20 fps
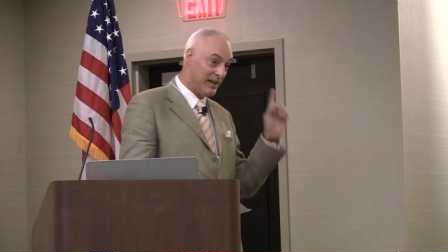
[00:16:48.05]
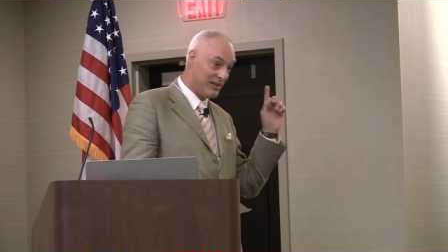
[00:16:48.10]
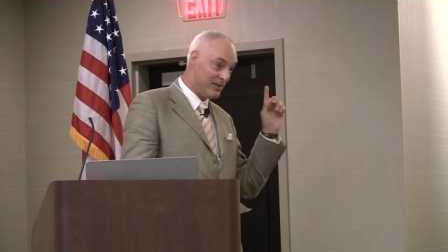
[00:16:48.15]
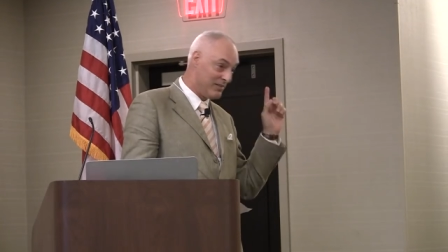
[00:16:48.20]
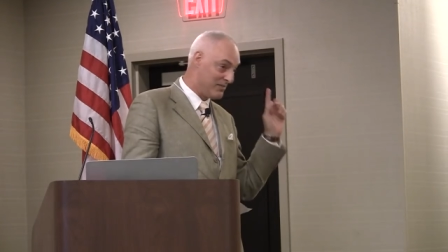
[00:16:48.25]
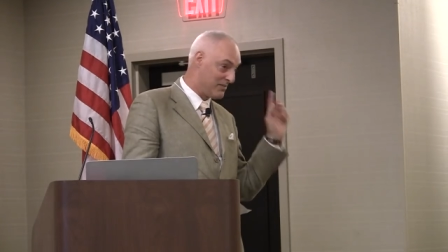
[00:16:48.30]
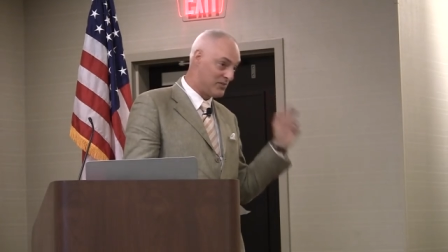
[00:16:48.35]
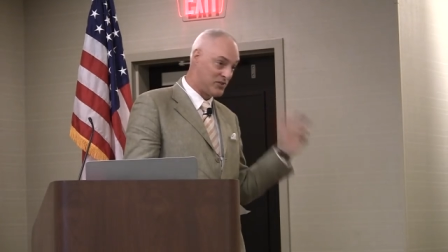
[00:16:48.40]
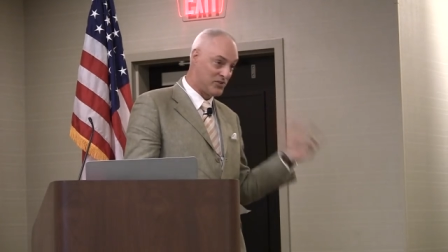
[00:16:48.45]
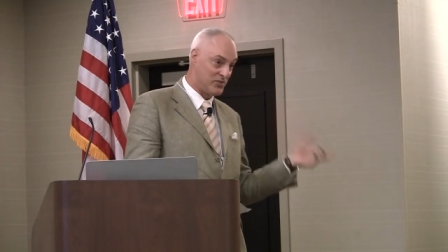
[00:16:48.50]

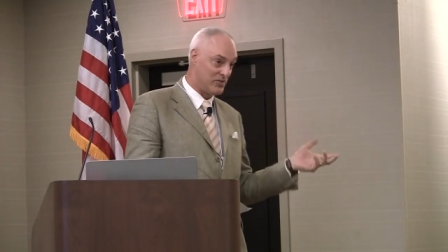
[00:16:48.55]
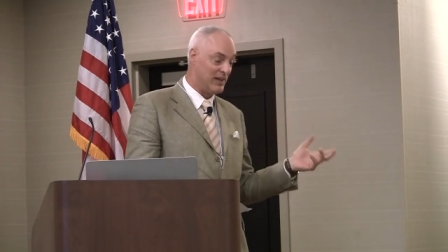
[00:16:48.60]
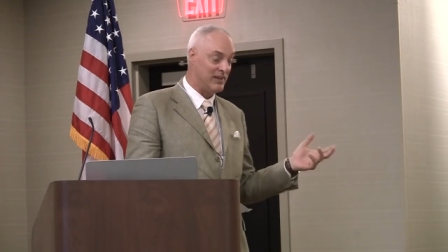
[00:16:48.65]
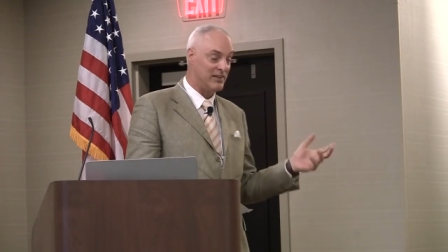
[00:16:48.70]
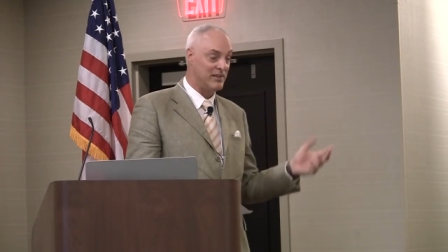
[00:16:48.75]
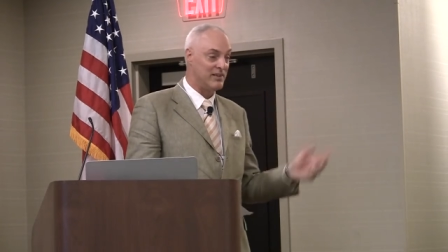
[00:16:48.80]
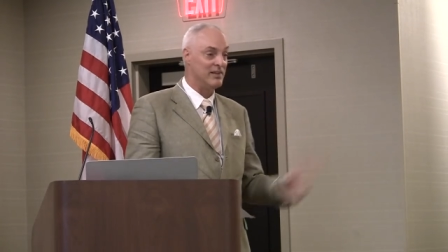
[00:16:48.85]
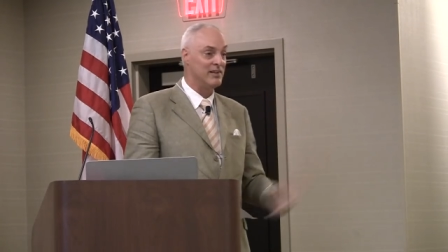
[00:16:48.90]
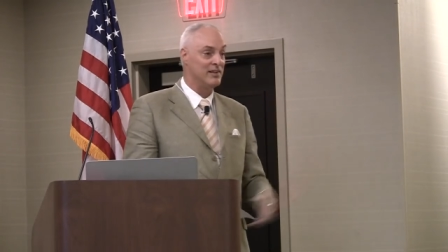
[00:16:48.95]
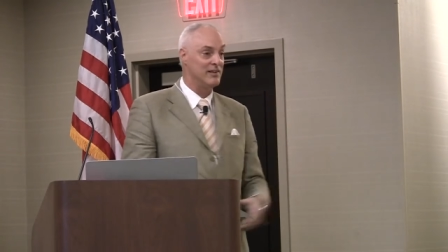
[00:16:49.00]
and
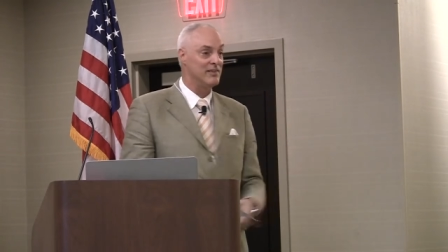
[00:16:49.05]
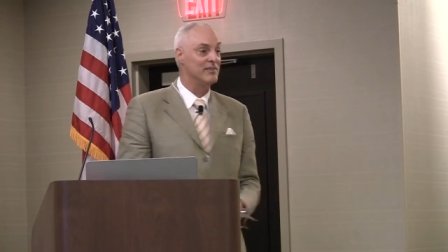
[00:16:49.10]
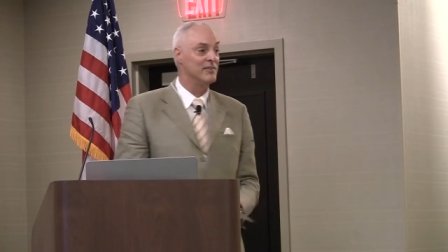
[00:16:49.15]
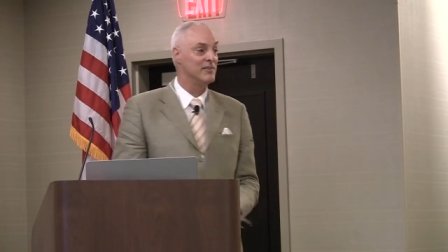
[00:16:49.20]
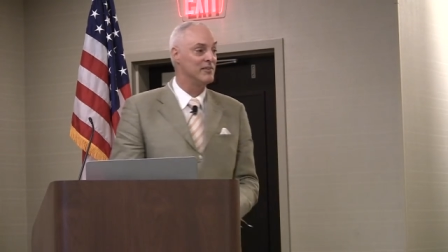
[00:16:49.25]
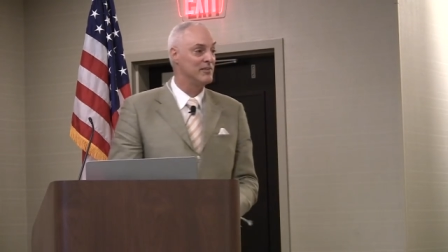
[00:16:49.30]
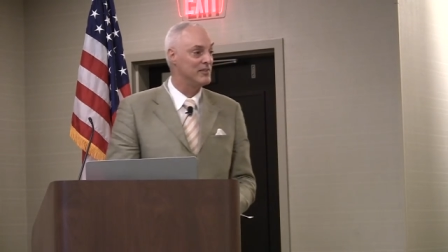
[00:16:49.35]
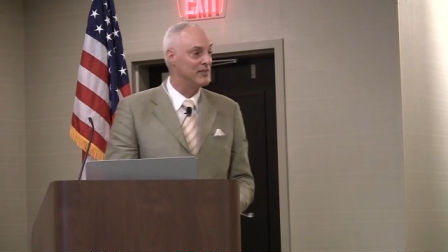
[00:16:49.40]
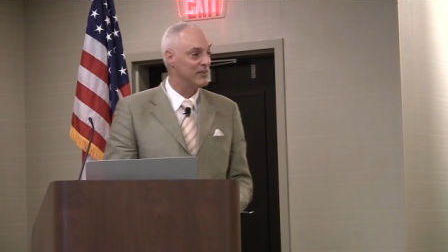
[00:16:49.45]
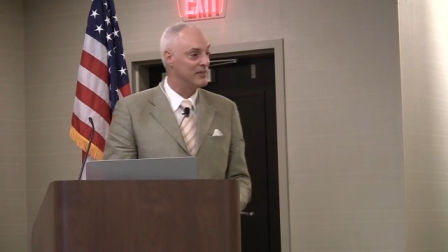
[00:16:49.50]
strict,
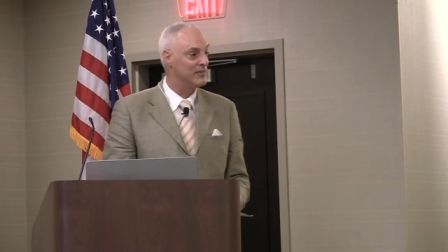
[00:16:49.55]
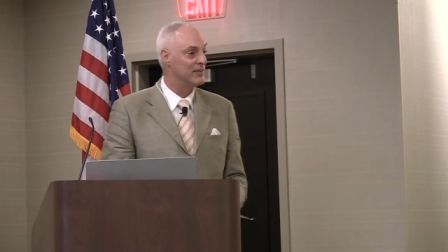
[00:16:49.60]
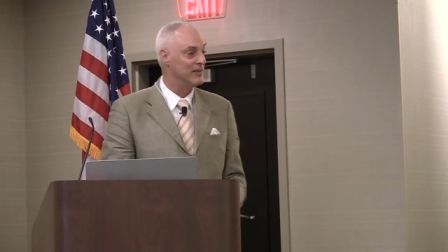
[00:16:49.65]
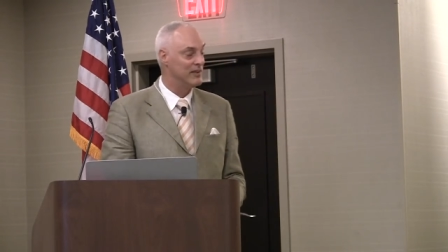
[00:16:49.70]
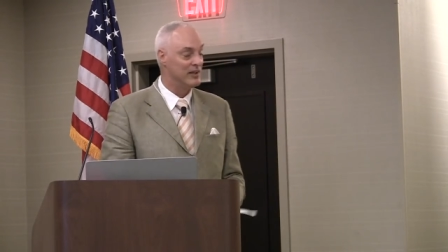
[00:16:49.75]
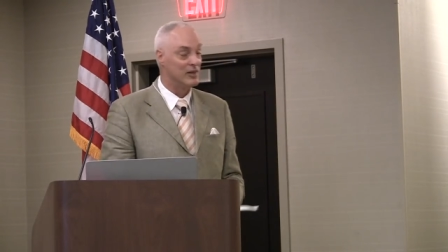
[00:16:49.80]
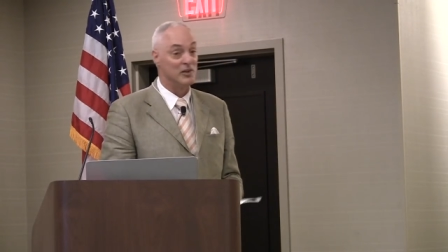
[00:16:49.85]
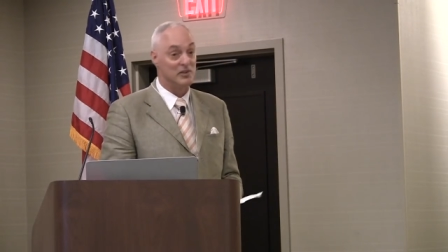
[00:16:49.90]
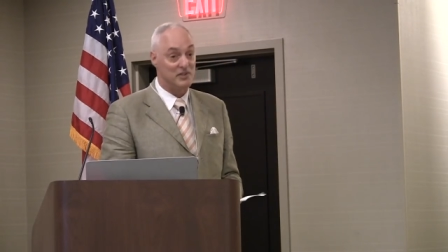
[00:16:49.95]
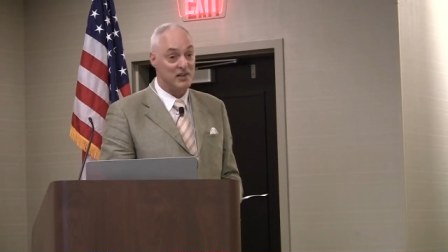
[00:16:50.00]

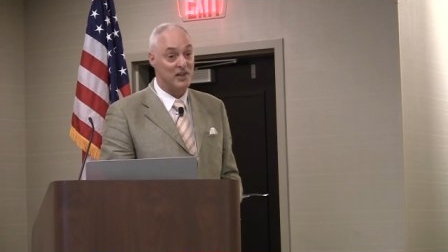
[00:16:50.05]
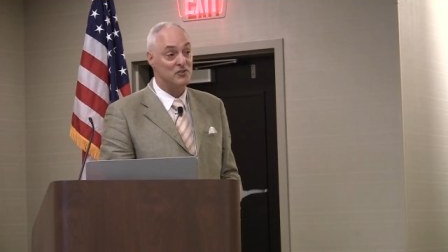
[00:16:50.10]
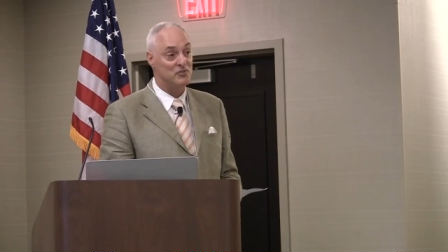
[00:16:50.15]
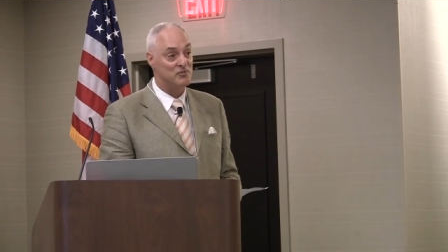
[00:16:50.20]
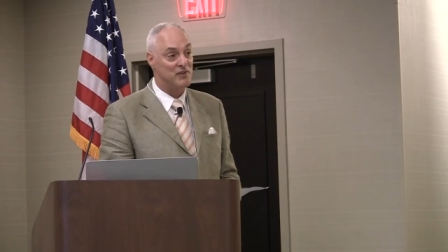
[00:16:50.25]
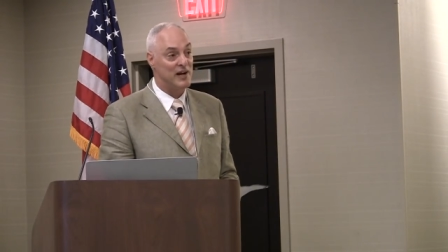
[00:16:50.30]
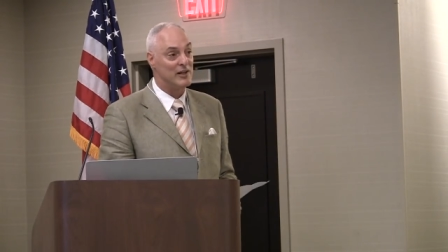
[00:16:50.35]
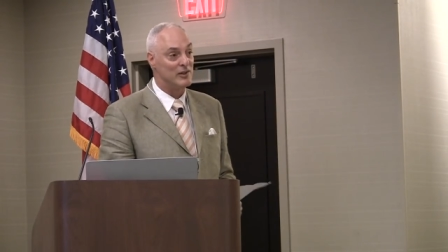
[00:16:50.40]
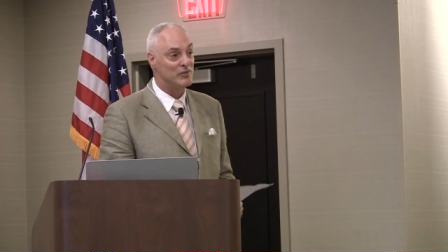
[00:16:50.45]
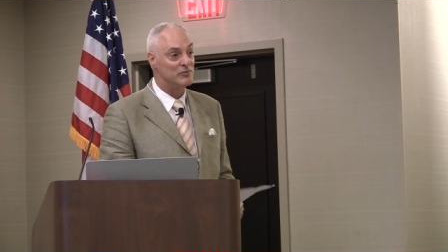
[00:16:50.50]
you know, it does
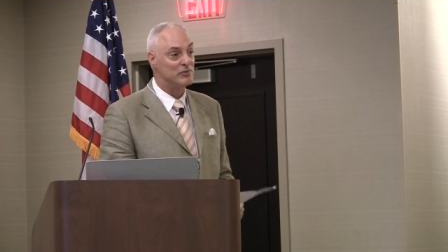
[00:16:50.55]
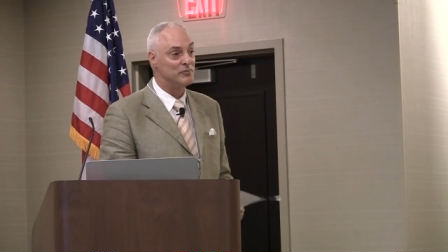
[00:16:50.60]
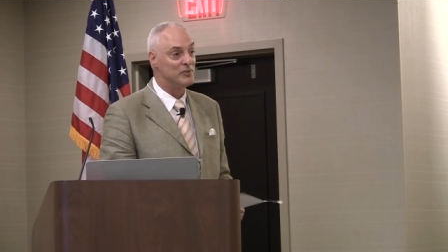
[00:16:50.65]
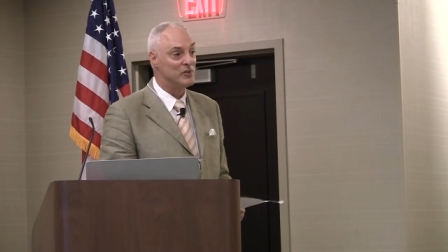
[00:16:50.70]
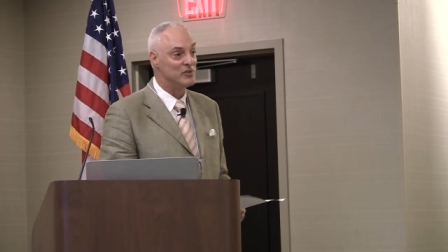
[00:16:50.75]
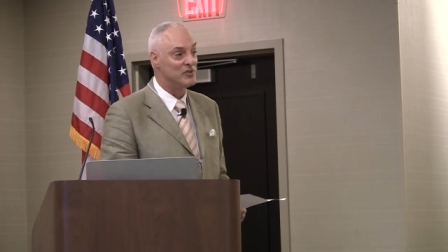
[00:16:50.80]
follow from